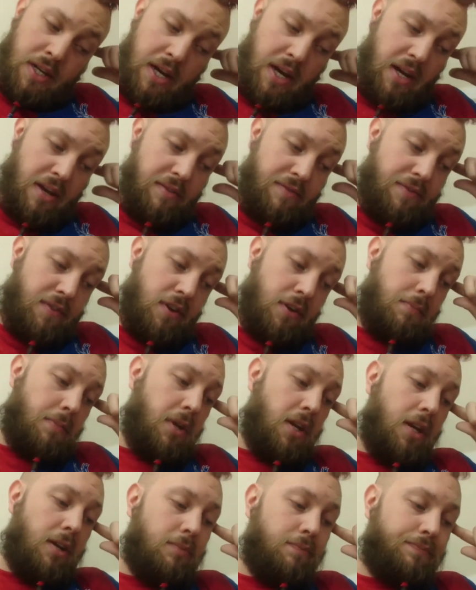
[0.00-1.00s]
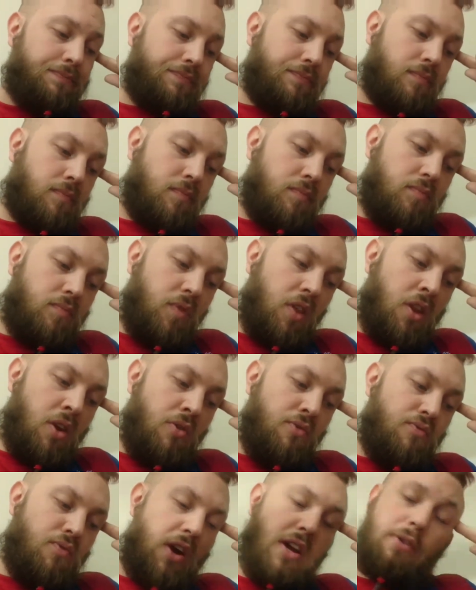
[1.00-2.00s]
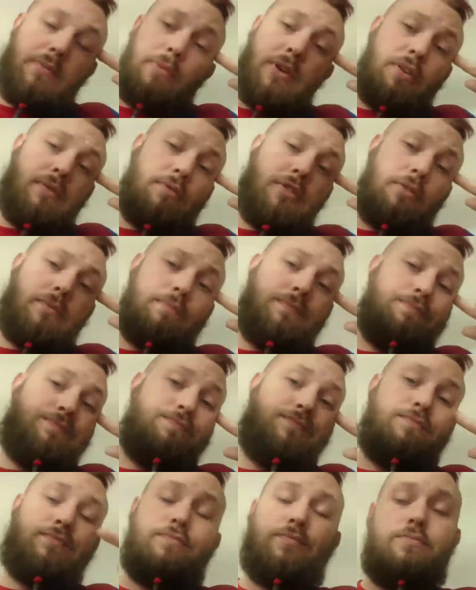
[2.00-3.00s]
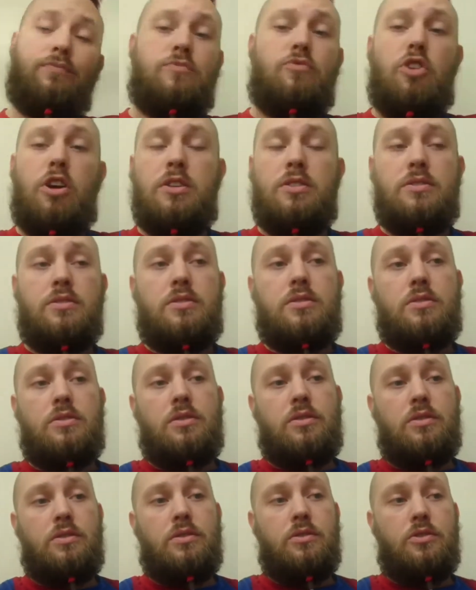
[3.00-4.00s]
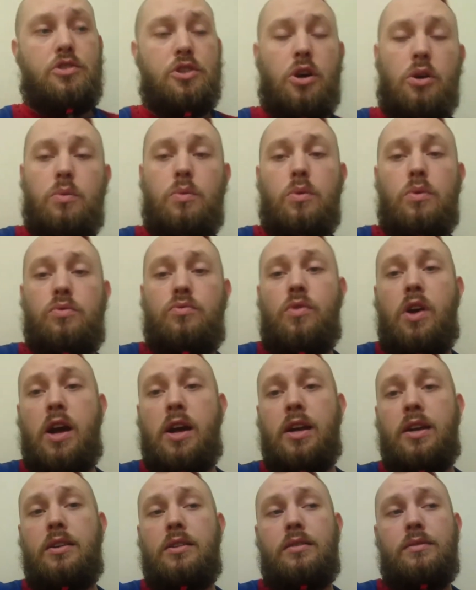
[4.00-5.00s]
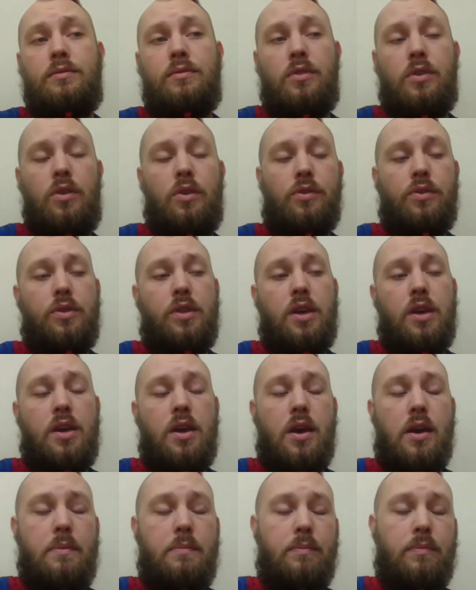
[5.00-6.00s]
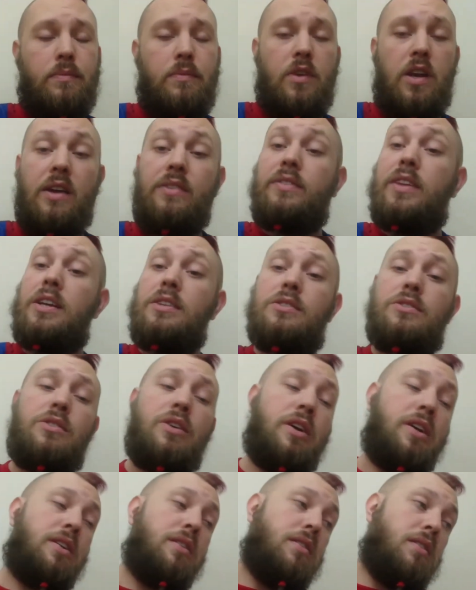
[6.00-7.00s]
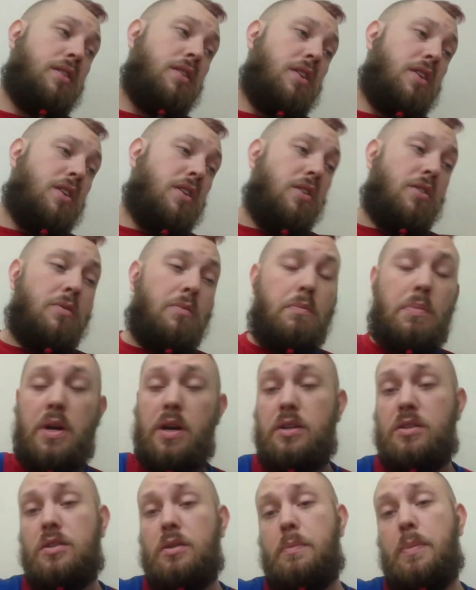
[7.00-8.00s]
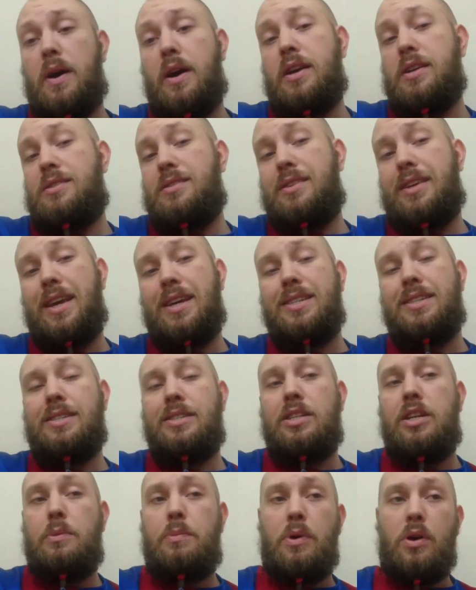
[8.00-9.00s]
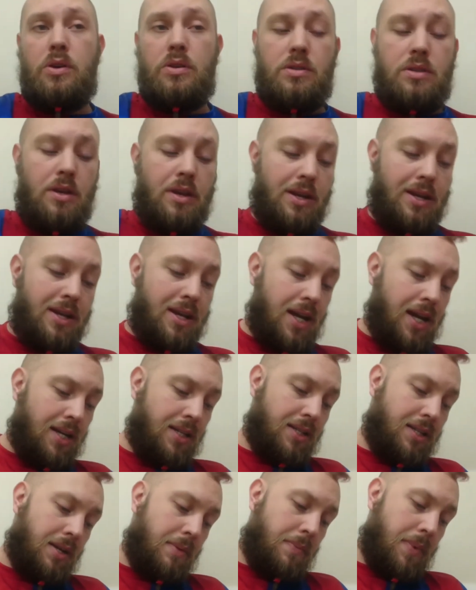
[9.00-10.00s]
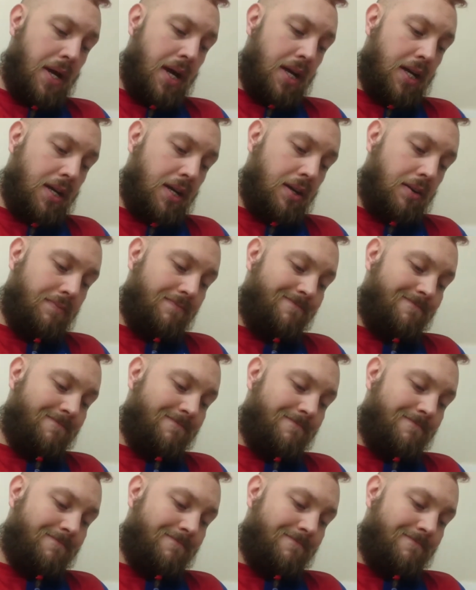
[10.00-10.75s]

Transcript: 83rd minute, Redmond runs Joel Ward ragged on the left-hand side, bursts the pace, gets into the box, cuts it back.